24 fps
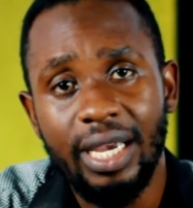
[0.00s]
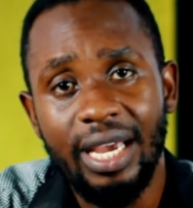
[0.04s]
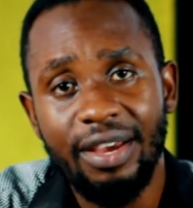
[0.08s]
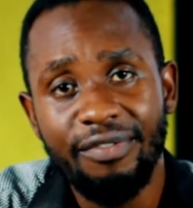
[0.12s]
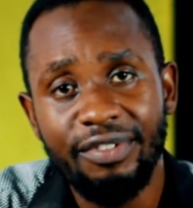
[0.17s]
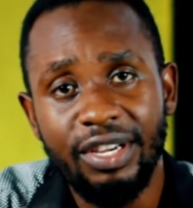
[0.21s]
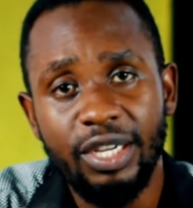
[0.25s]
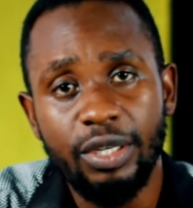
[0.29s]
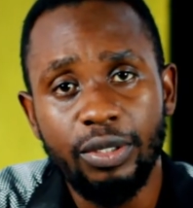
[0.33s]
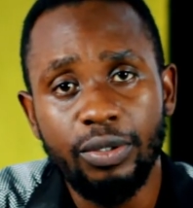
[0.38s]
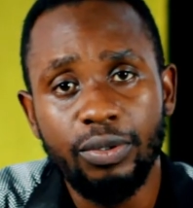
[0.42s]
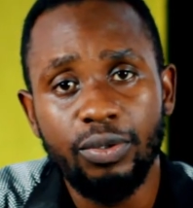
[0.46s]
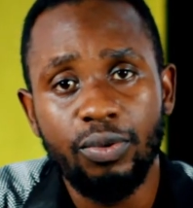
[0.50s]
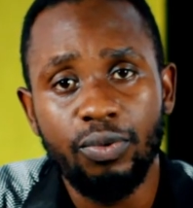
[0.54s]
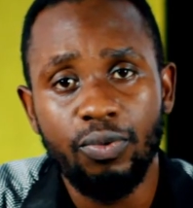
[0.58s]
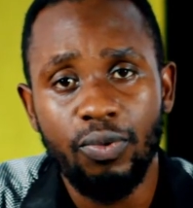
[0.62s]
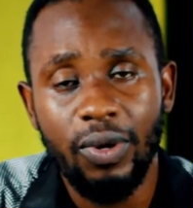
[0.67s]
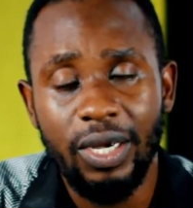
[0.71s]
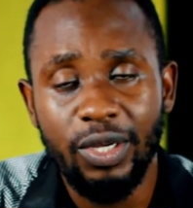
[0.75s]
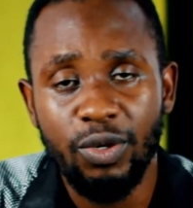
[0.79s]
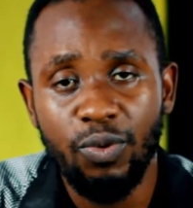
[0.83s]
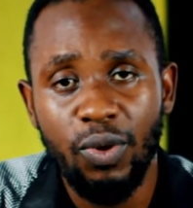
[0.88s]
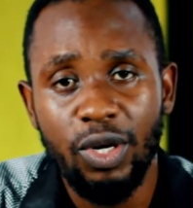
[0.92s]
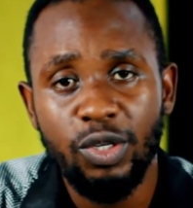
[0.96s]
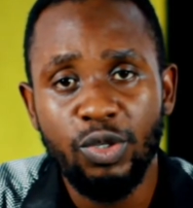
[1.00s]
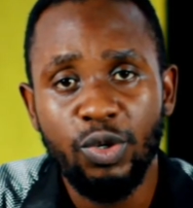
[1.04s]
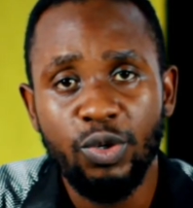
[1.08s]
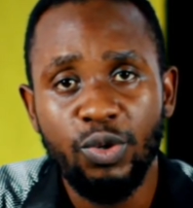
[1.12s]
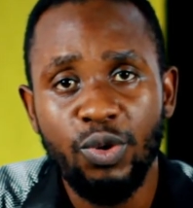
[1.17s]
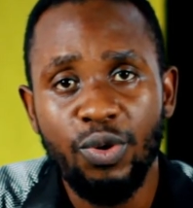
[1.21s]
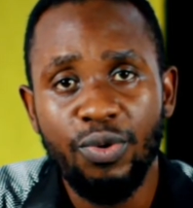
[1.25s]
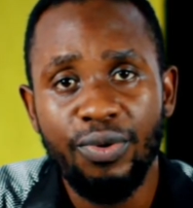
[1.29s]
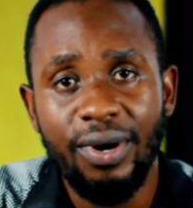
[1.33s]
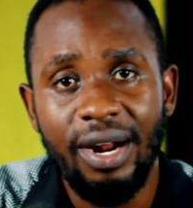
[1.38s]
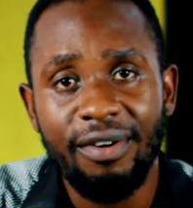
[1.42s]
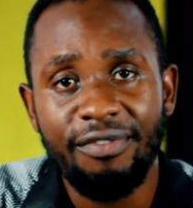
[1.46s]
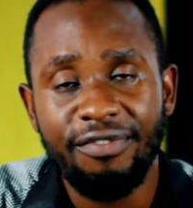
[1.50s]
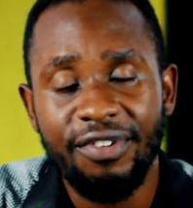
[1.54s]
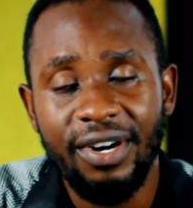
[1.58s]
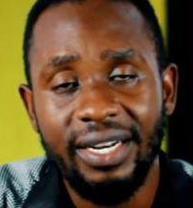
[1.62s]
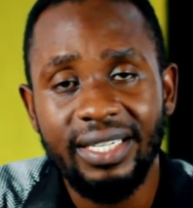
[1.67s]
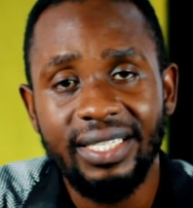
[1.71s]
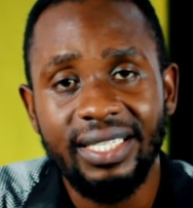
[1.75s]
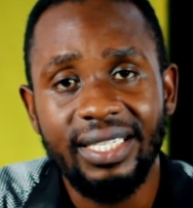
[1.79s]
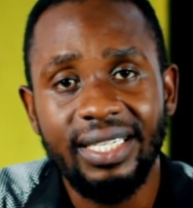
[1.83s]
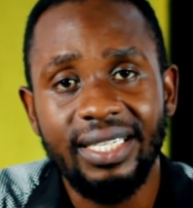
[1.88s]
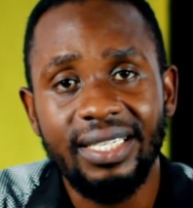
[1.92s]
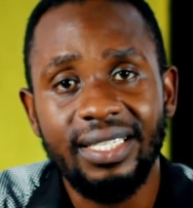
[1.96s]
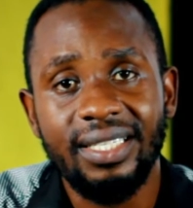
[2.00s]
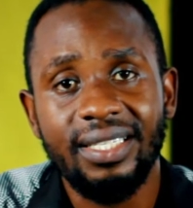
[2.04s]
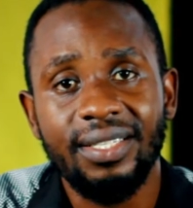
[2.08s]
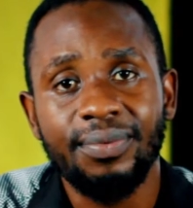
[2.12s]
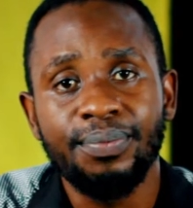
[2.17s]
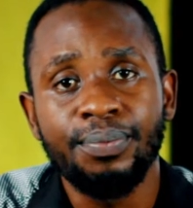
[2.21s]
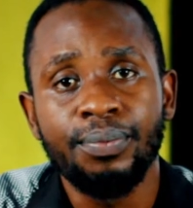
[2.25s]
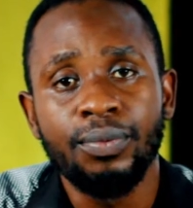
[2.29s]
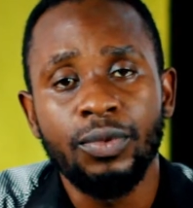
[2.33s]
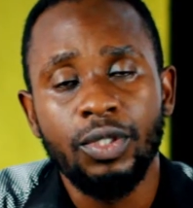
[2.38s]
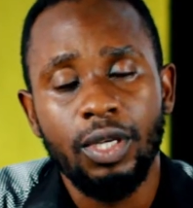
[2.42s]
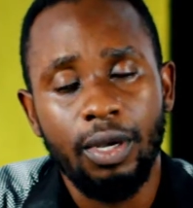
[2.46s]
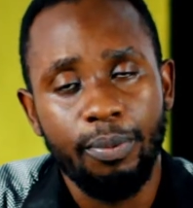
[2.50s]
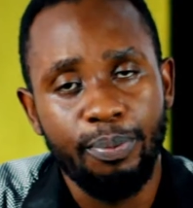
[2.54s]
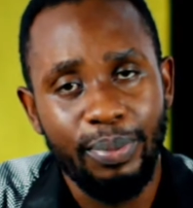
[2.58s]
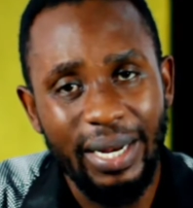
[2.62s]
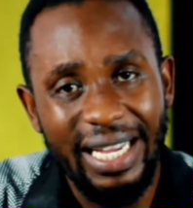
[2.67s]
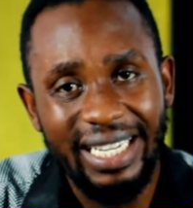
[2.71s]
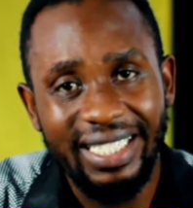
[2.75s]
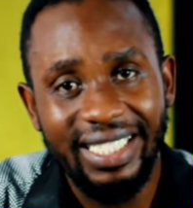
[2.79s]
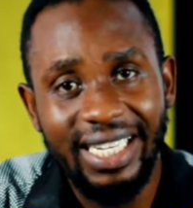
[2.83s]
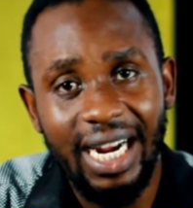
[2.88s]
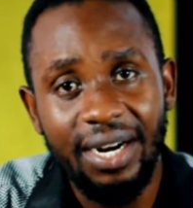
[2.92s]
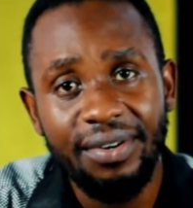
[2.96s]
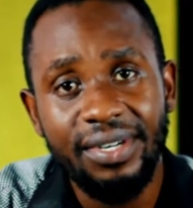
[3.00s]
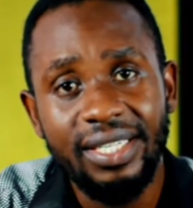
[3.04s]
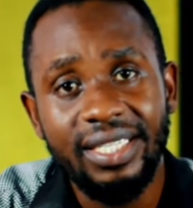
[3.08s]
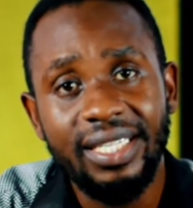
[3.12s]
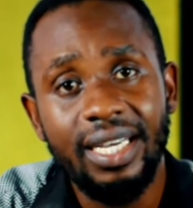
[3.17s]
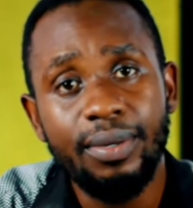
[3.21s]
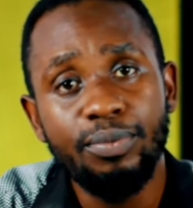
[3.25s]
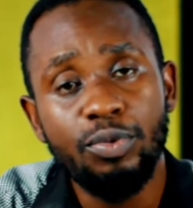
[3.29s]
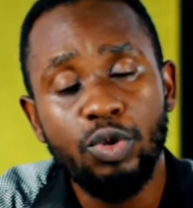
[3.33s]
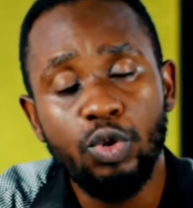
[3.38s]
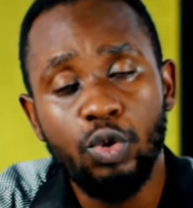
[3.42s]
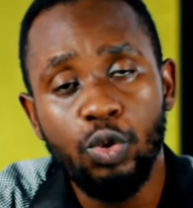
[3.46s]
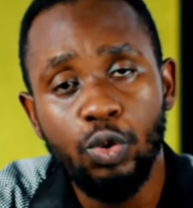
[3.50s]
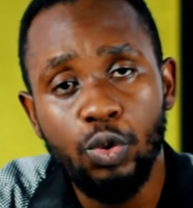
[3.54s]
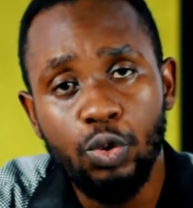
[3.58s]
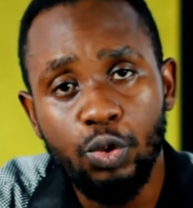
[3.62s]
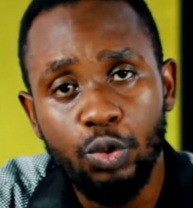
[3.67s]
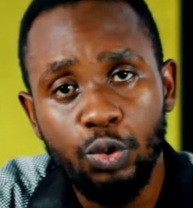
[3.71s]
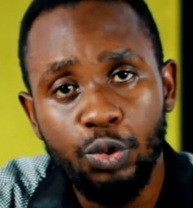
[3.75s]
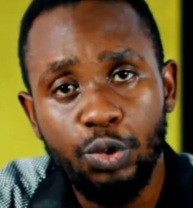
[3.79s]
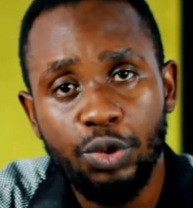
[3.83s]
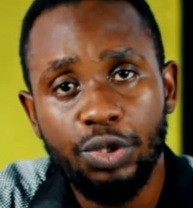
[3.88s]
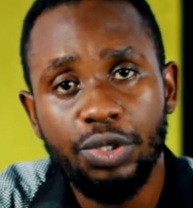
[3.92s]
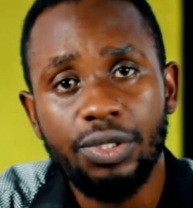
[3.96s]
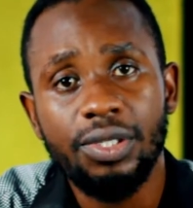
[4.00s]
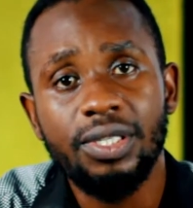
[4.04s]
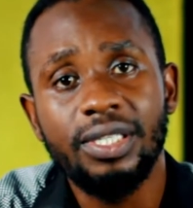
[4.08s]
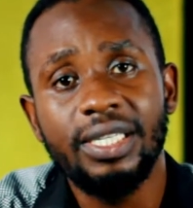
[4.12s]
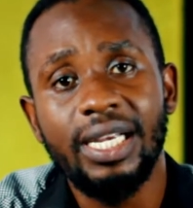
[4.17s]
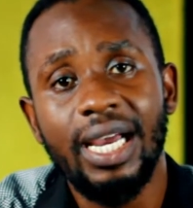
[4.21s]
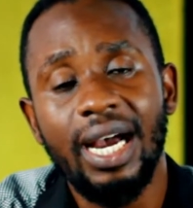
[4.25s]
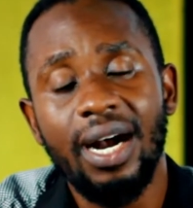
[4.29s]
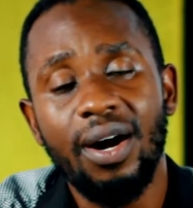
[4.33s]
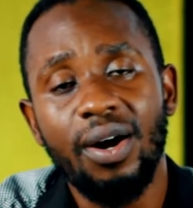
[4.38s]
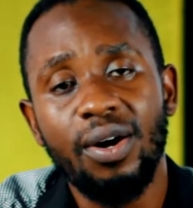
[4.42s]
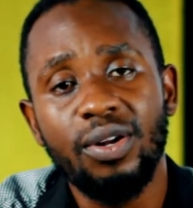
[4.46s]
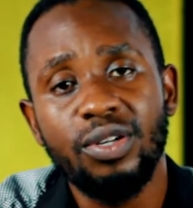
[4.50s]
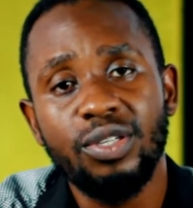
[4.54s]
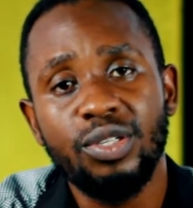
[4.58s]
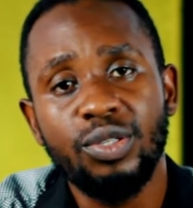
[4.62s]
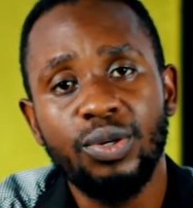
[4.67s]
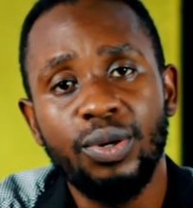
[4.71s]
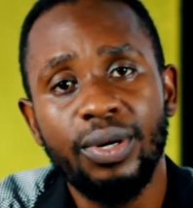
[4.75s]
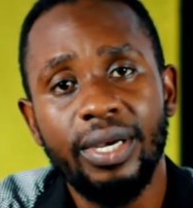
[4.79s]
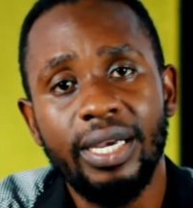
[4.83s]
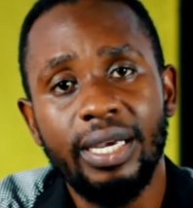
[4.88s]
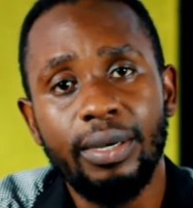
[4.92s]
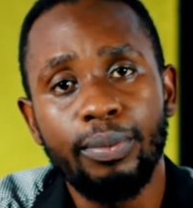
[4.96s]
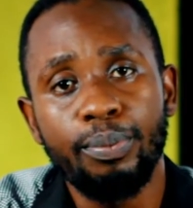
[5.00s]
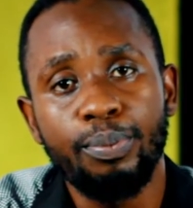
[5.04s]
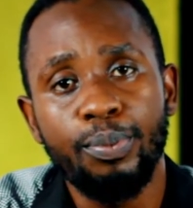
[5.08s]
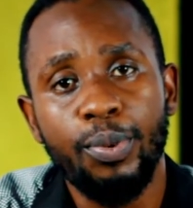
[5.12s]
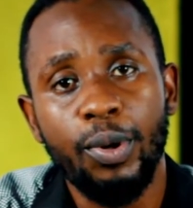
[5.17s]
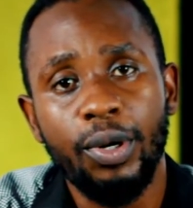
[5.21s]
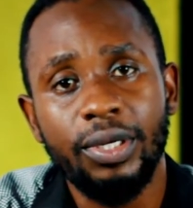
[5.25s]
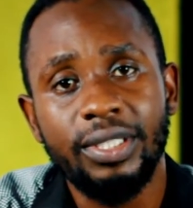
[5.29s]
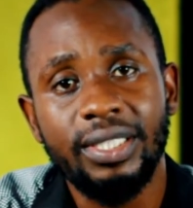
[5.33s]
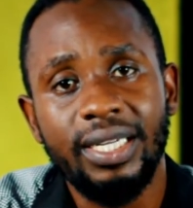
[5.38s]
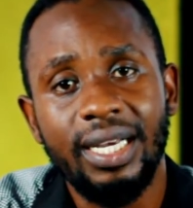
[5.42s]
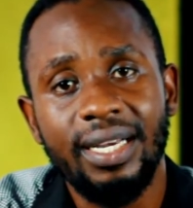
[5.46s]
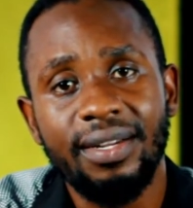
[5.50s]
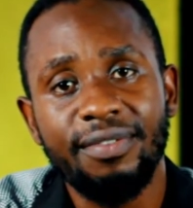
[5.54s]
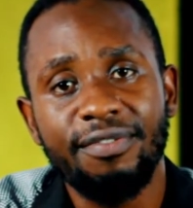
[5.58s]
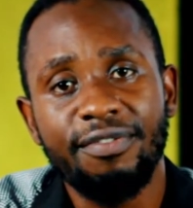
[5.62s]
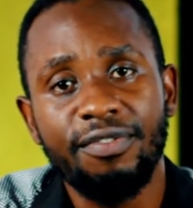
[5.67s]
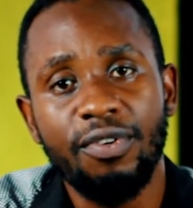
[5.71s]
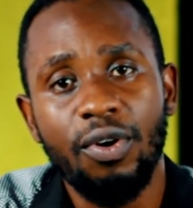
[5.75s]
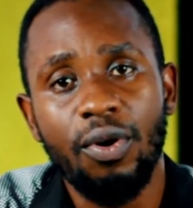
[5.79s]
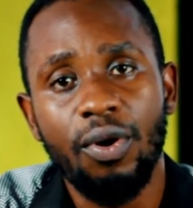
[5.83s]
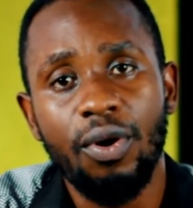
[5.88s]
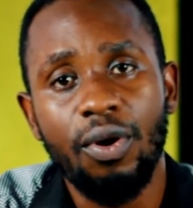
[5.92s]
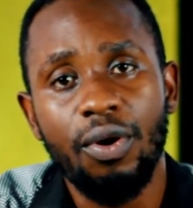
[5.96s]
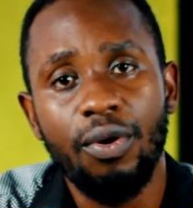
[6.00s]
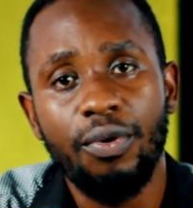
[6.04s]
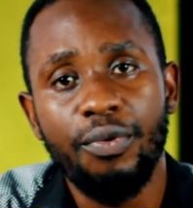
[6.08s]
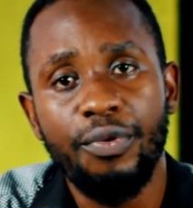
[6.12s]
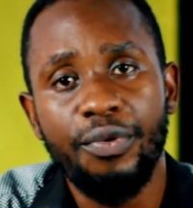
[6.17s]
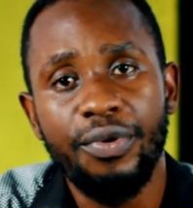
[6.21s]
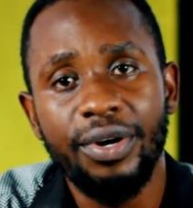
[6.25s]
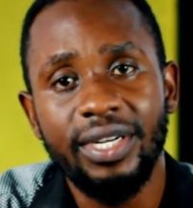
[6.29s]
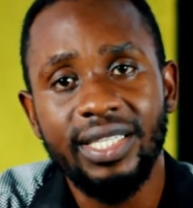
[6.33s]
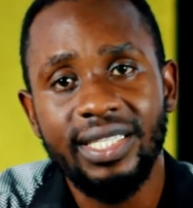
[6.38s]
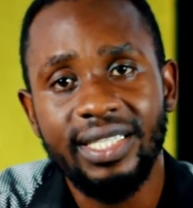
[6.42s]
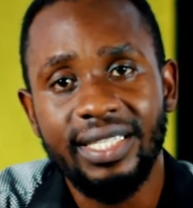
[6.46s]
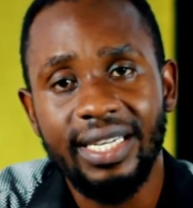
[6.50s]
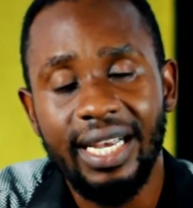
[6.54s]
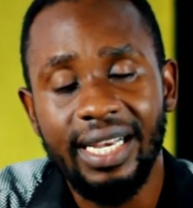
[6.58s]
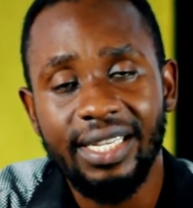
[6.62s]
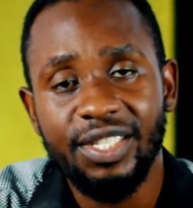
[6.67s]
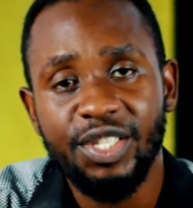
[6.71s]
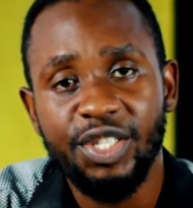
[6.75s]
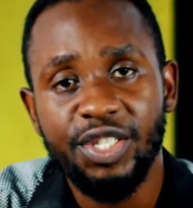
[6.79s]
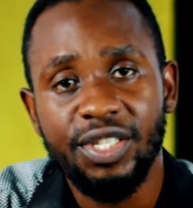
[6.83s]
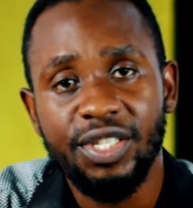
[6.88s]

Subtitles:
Even when you want to do references, plagiarism tools, they are also important for research.